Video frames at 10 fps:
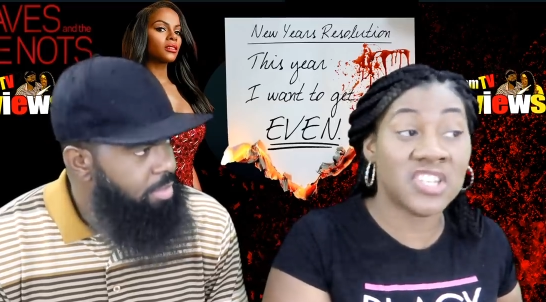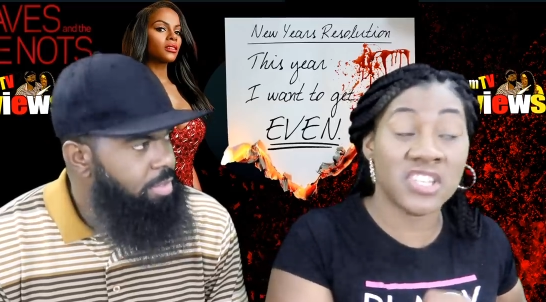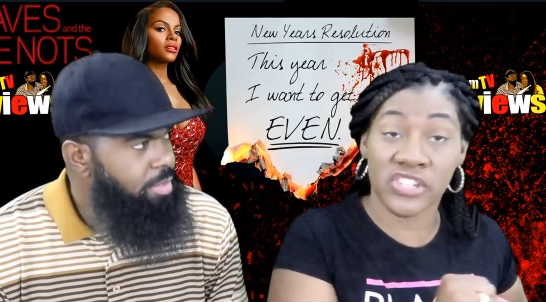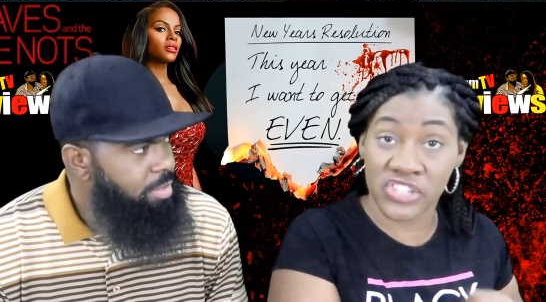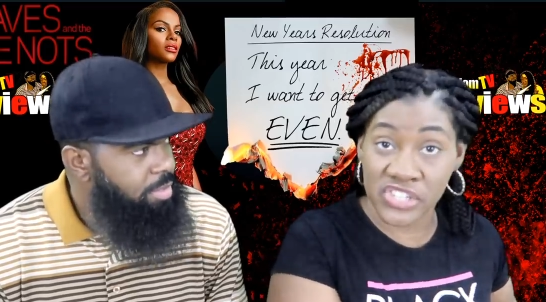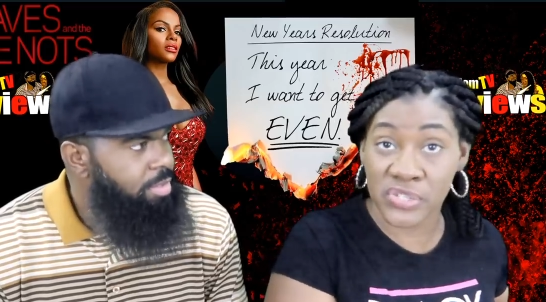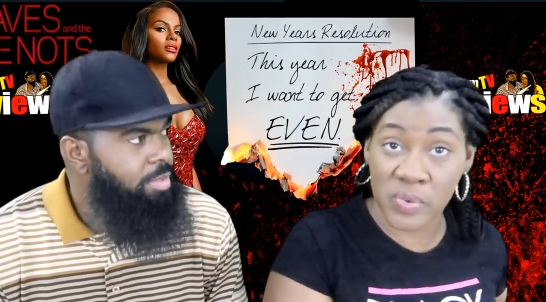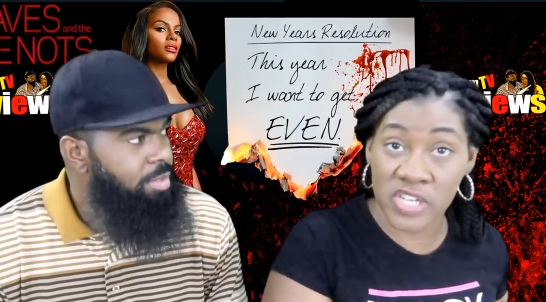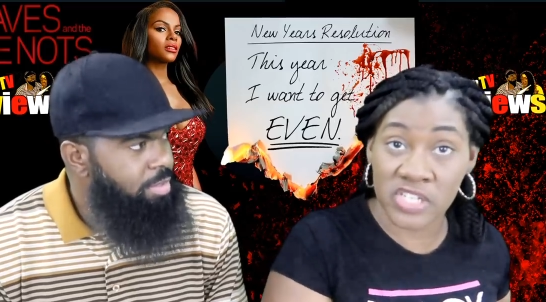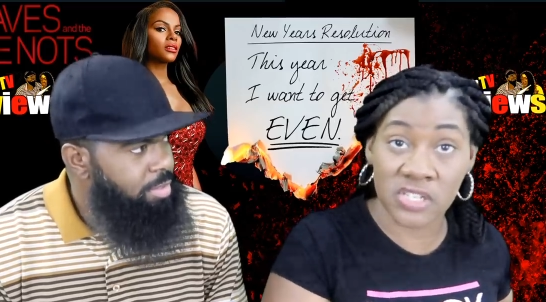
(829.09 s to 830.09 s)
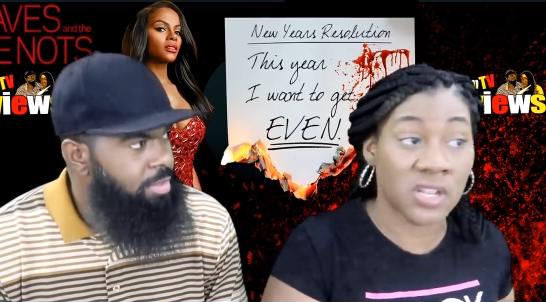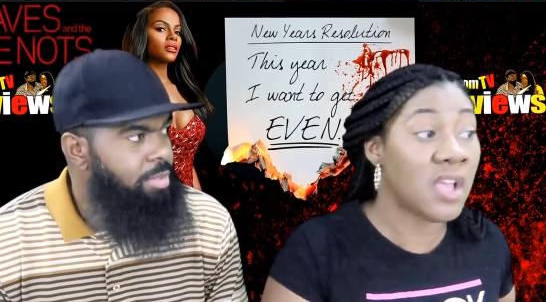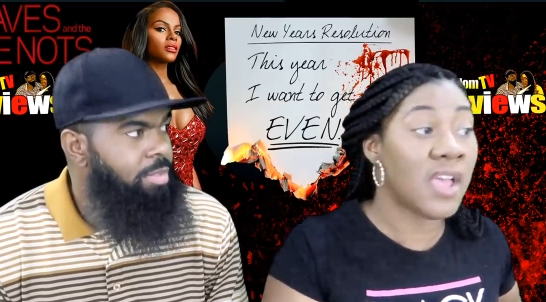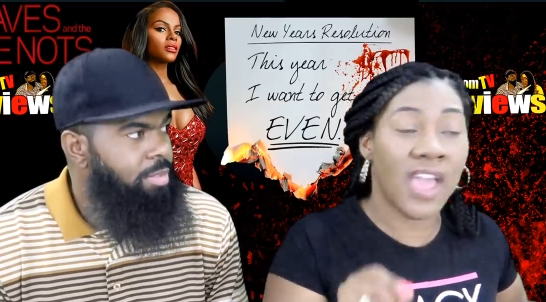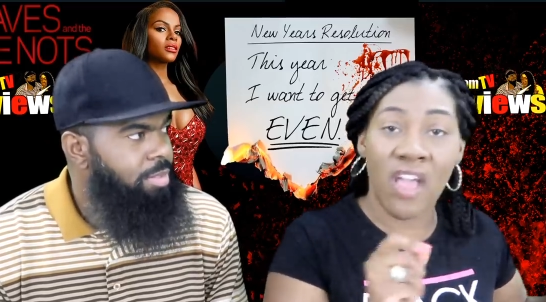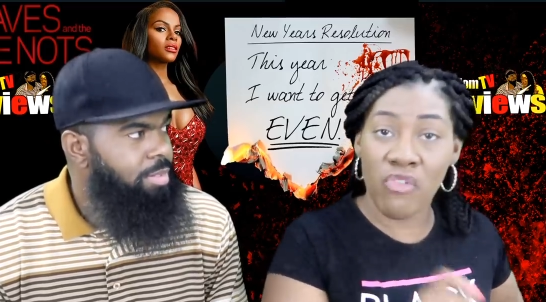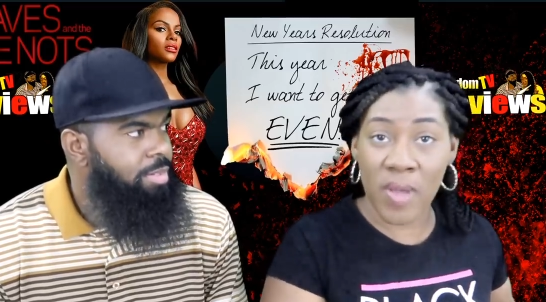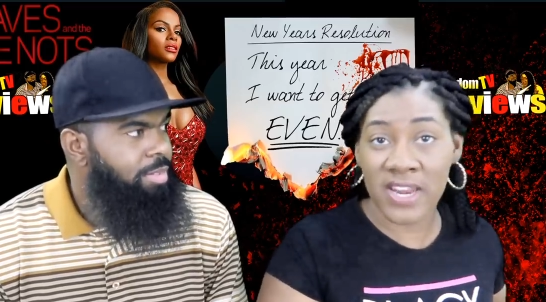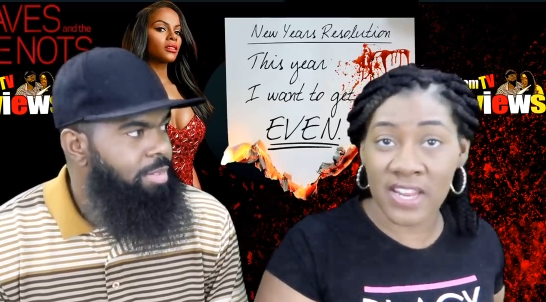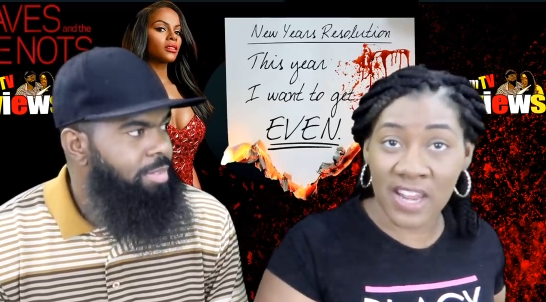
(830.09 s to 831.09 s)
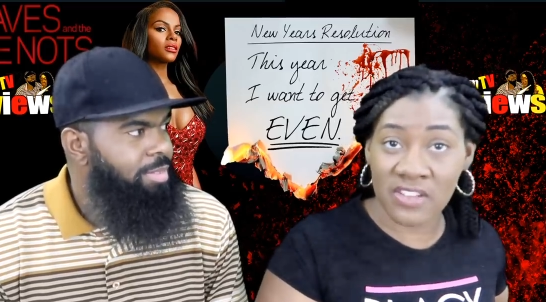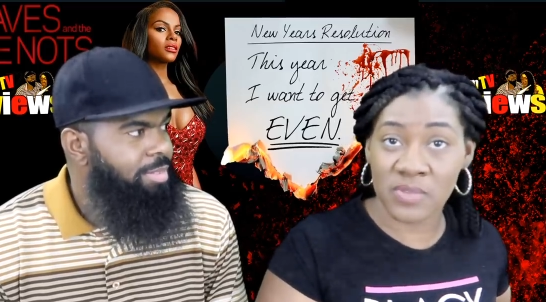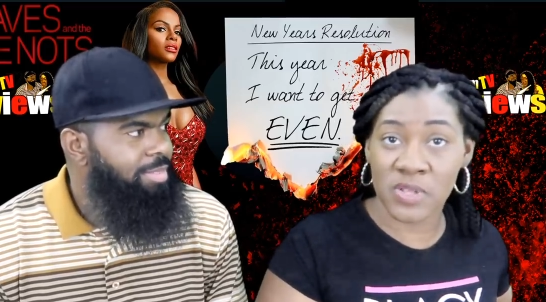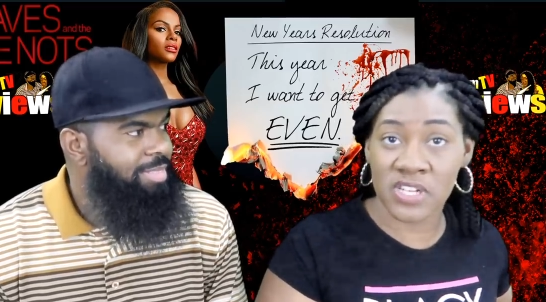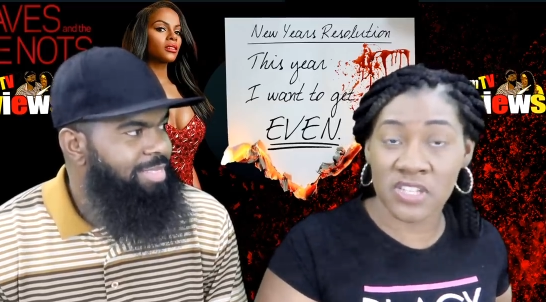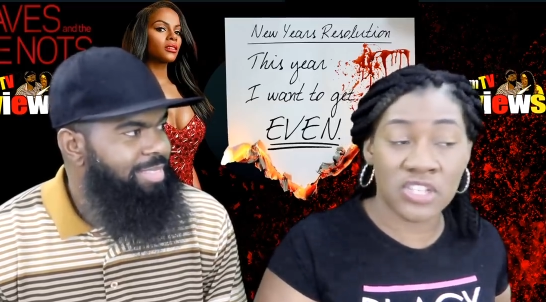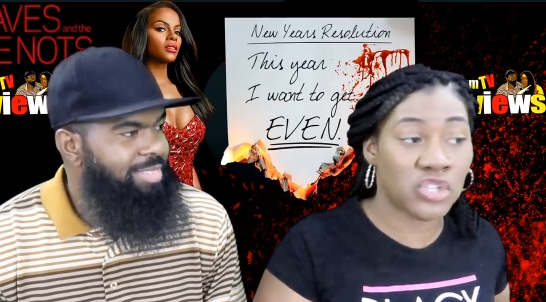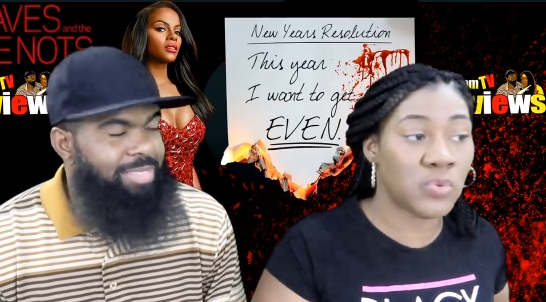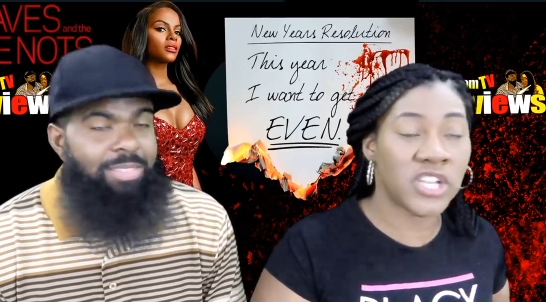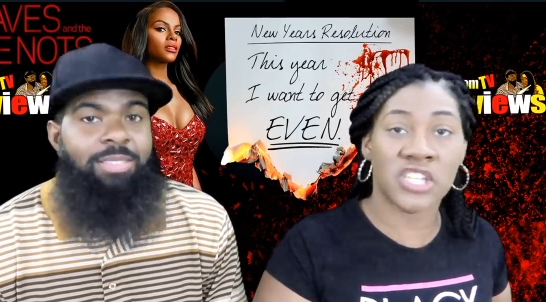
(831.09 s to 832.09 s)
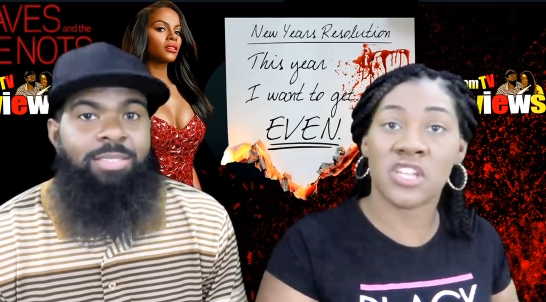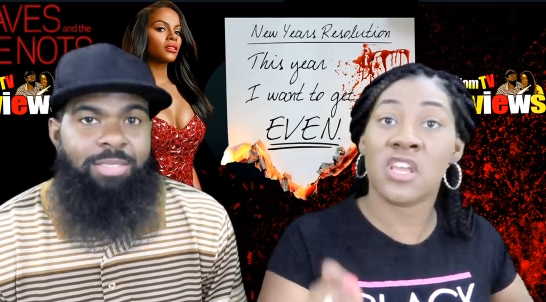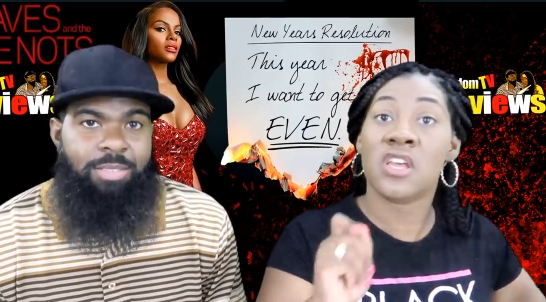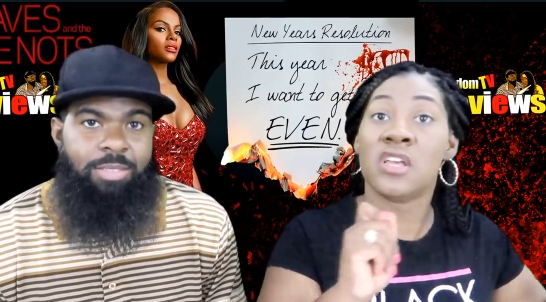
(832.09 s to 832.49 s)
Speaker 1: She's in a situation. Everybody in life's been in a situation.